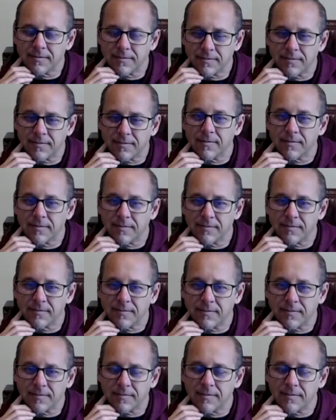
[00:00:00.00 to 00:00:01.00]

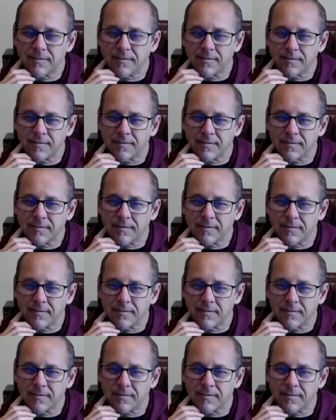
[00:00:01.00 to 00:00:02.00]

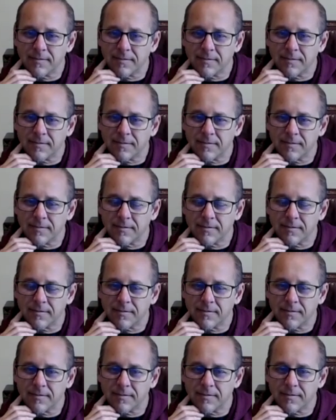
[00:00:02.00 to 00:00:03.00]

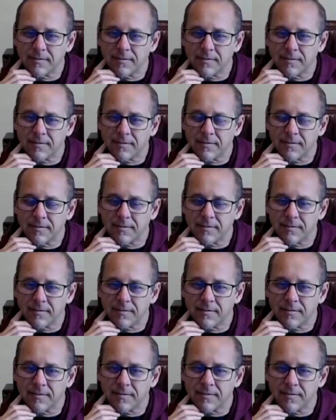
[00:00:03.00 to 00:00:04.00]
(silent)